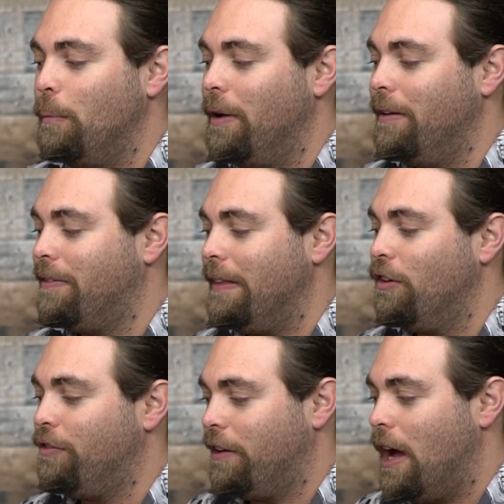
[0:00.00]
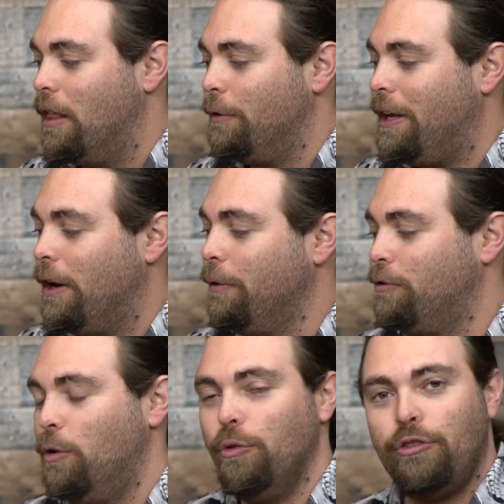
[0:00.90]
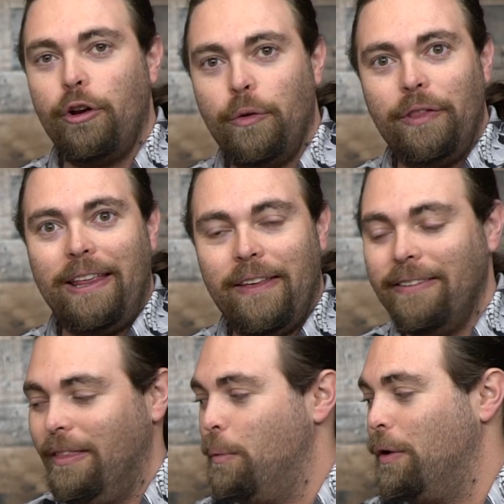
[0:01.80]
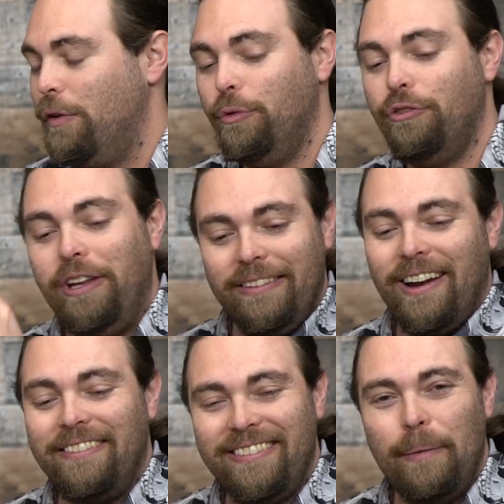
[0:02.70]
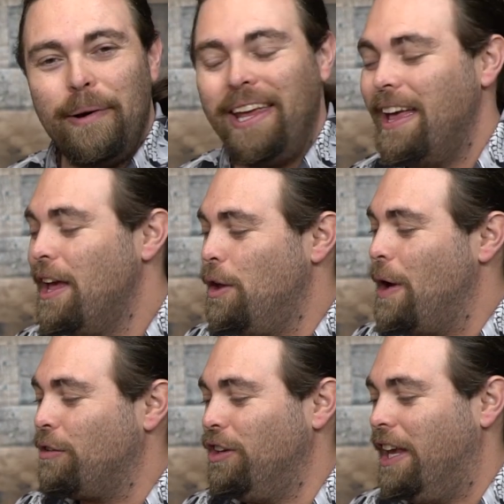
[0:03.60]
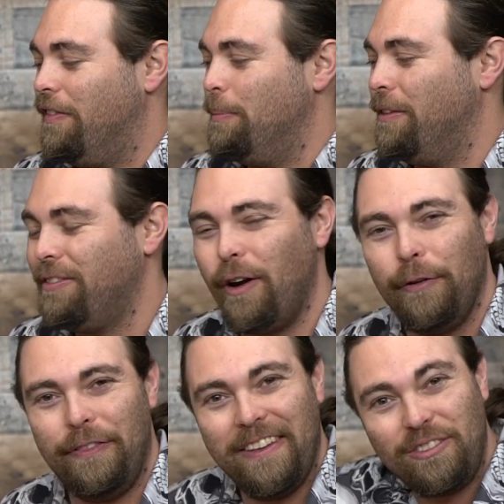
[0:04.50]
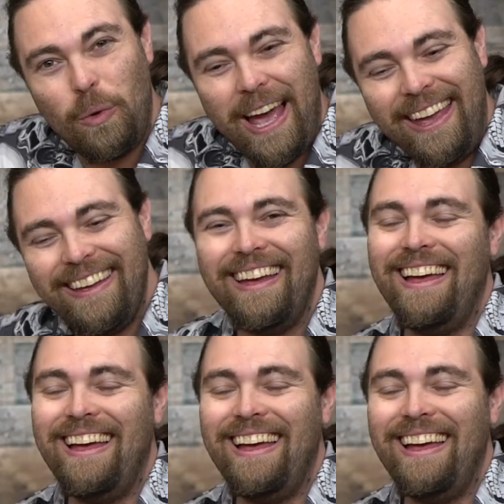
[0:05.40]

One is just the color here, so you start it with like this, and then whenever you sneeze it onto somebody, you actually give them this card this way.